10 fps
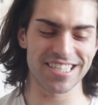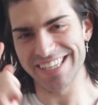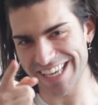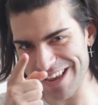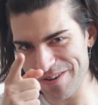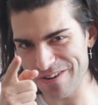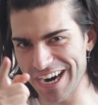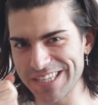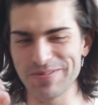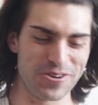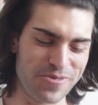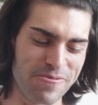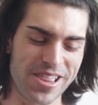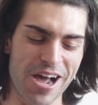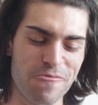So keep your eyes peeled,
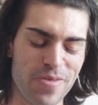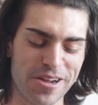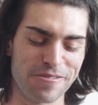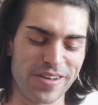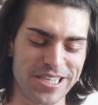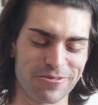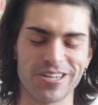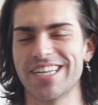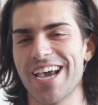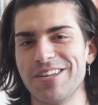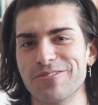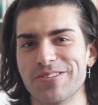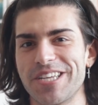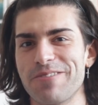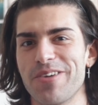maybe that will manifest one day and you'll
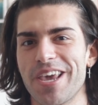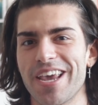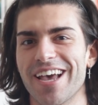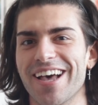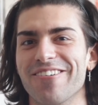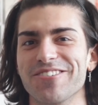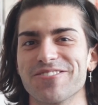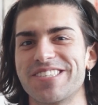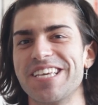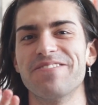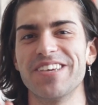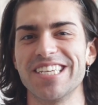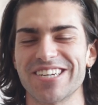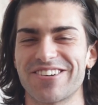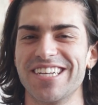see me on your TV
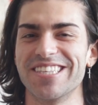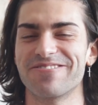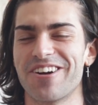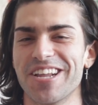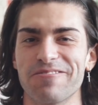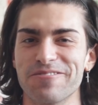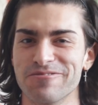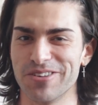screens running with a